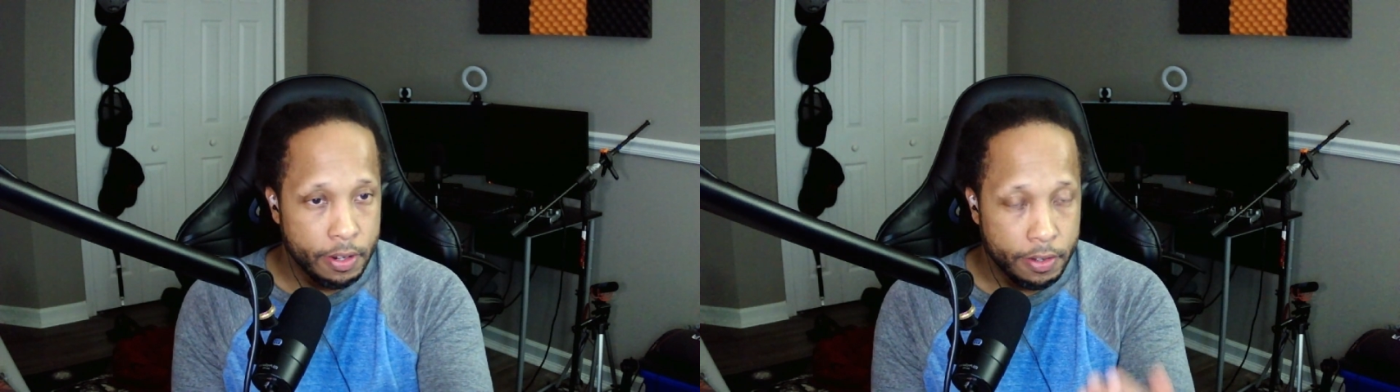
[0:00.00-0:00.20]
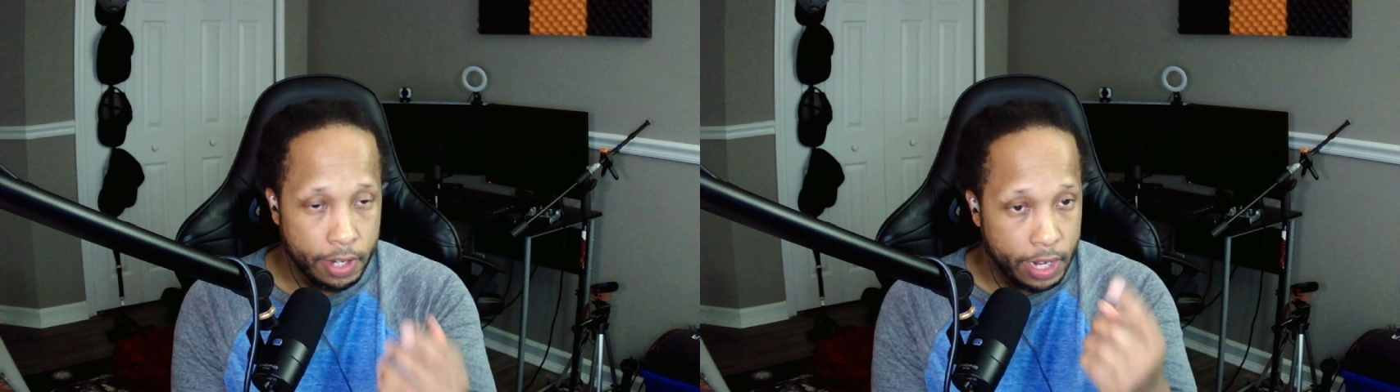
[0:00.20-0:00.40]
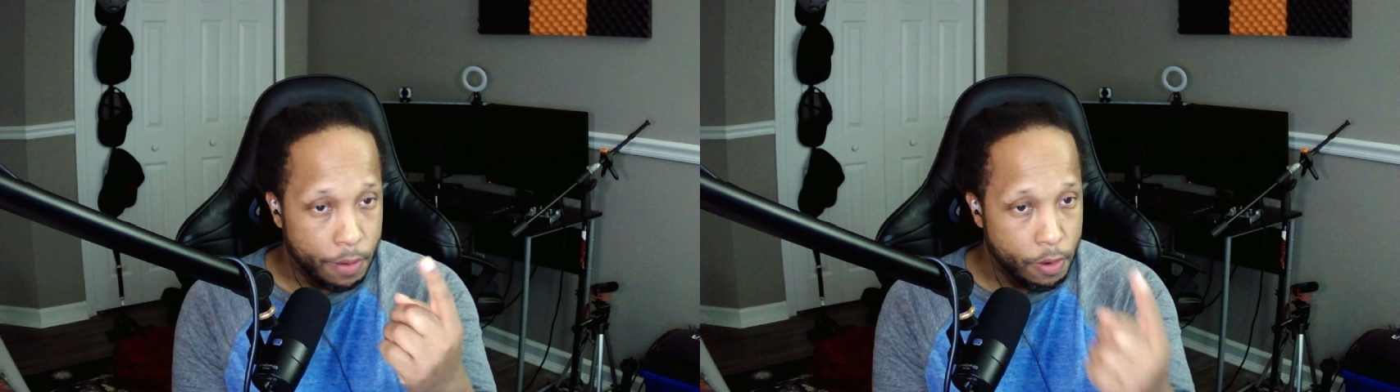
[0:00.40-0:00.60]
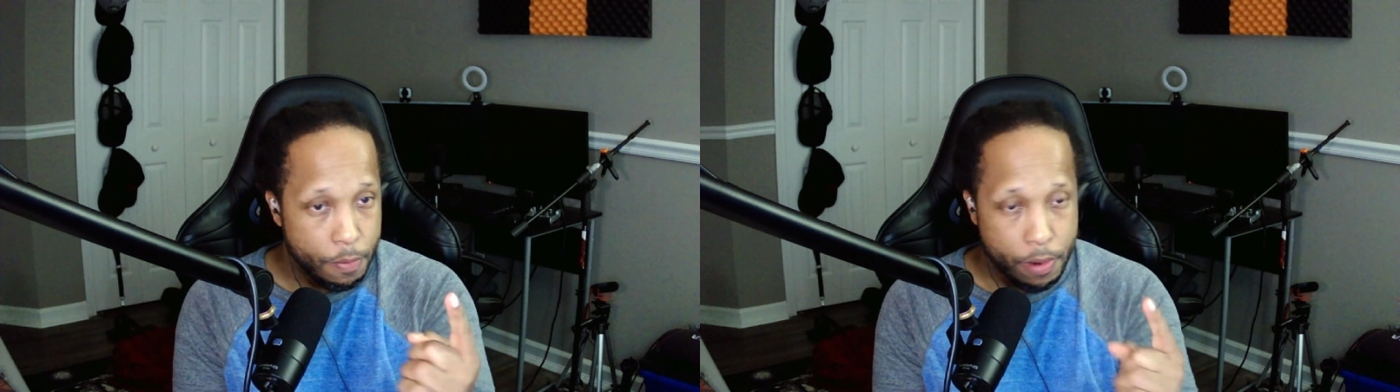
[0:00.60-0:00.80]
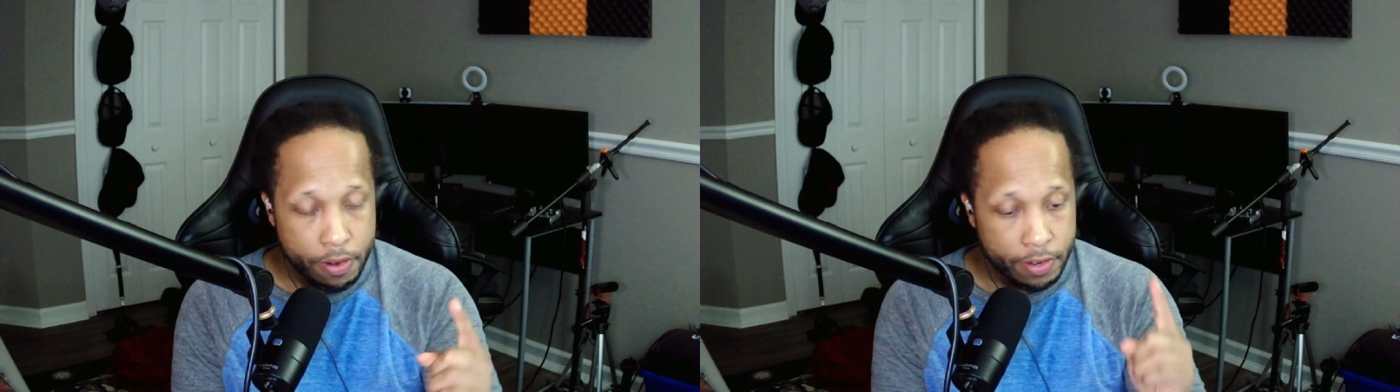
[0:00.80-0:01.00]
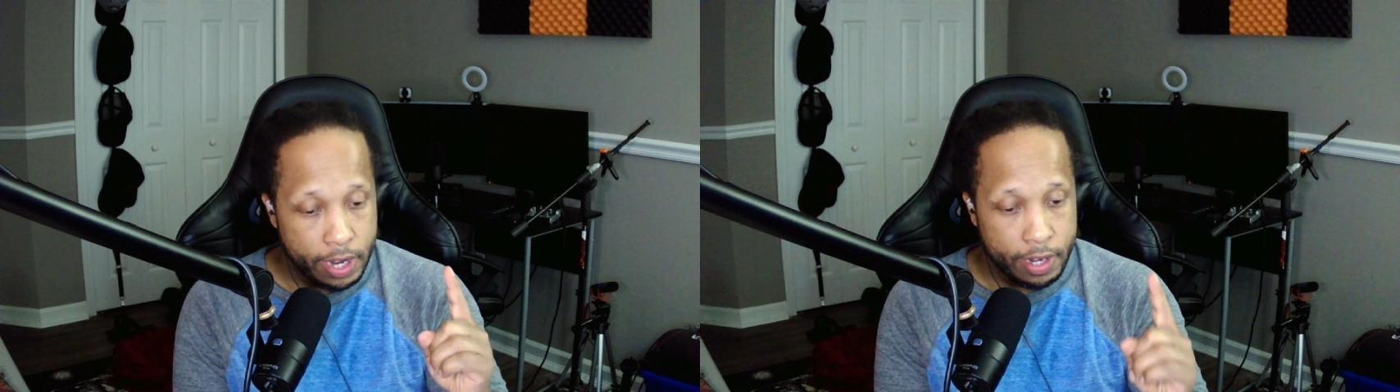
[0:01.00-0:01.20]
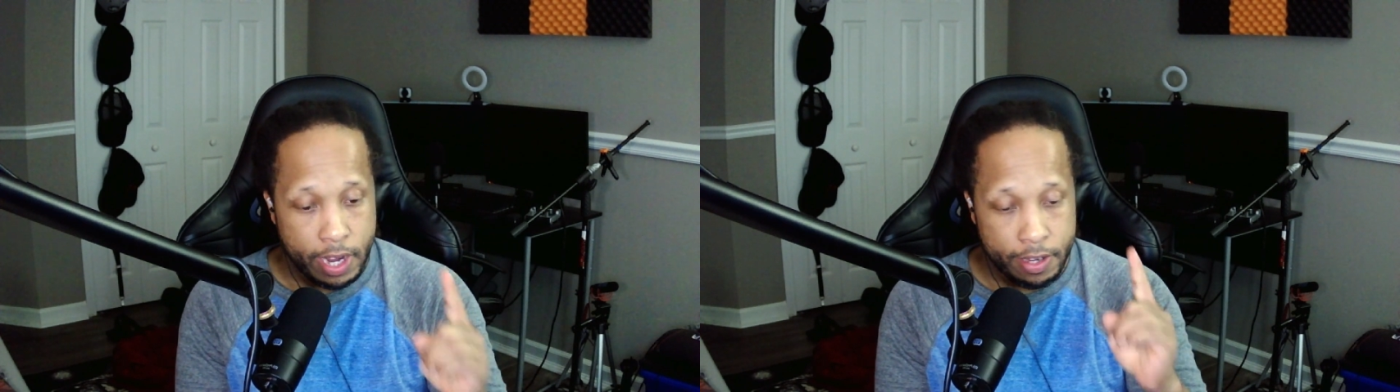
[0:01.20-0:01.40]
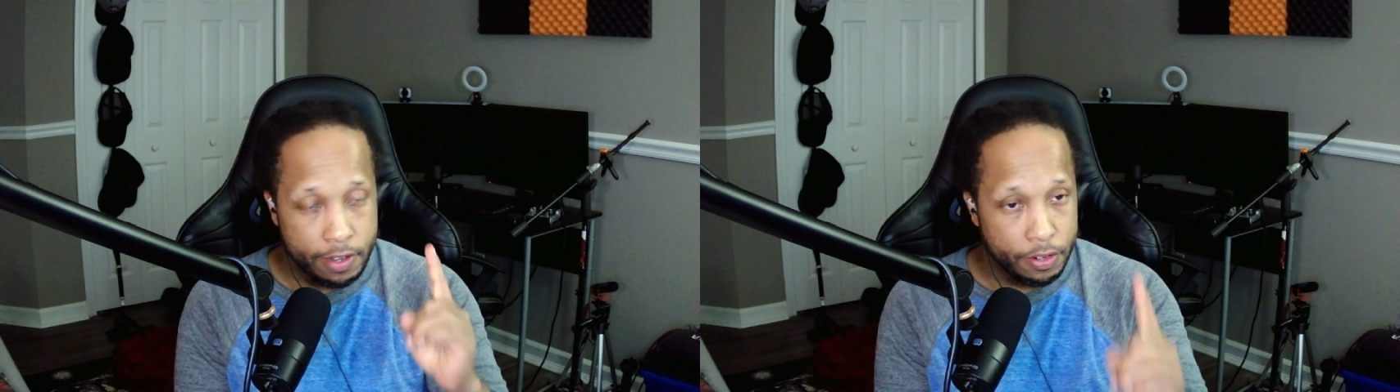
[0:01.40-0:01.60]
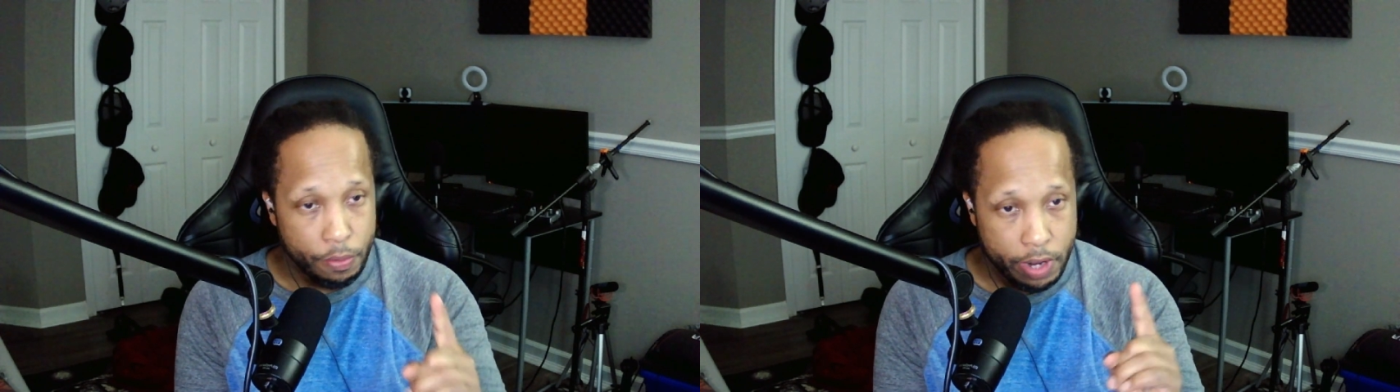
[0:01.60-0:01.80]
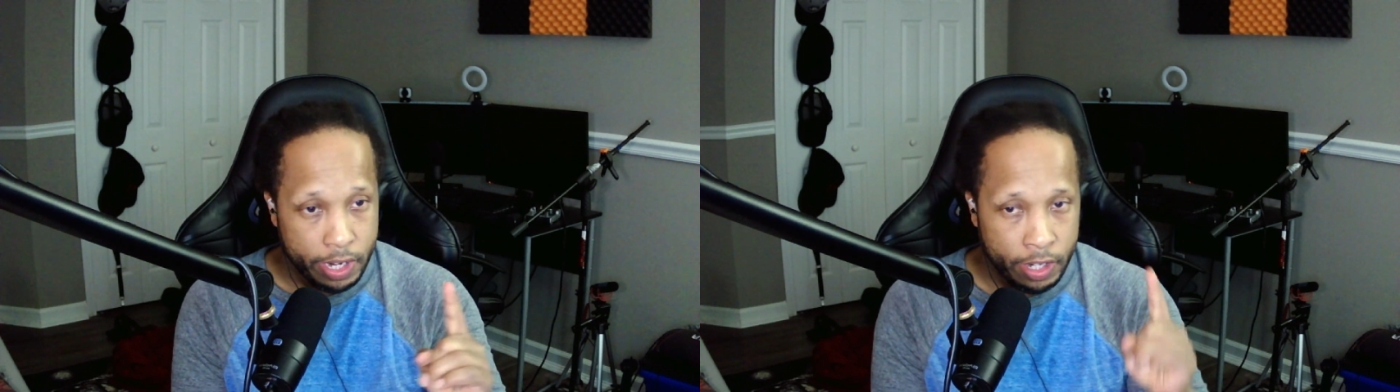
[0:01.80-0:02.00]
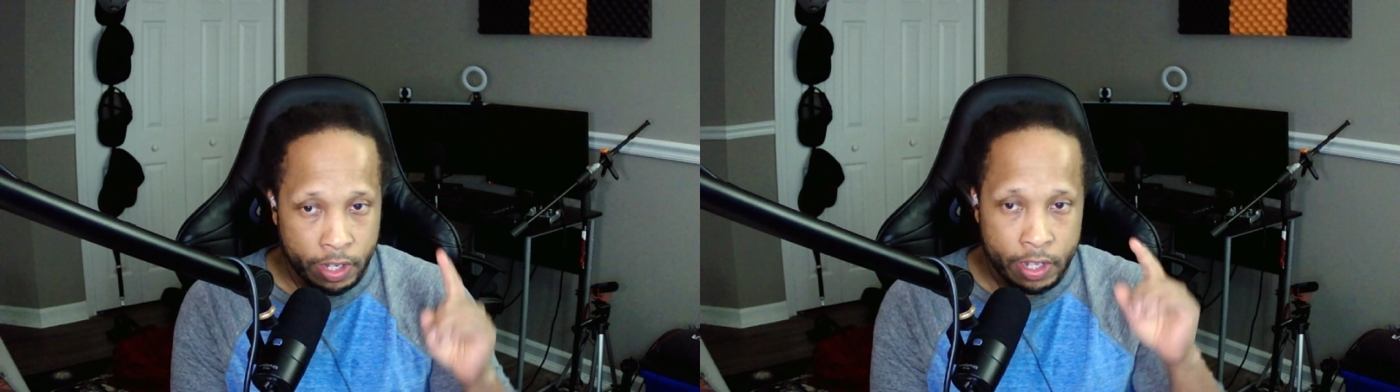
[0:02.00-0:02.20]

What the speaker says: take that one person that disagreed,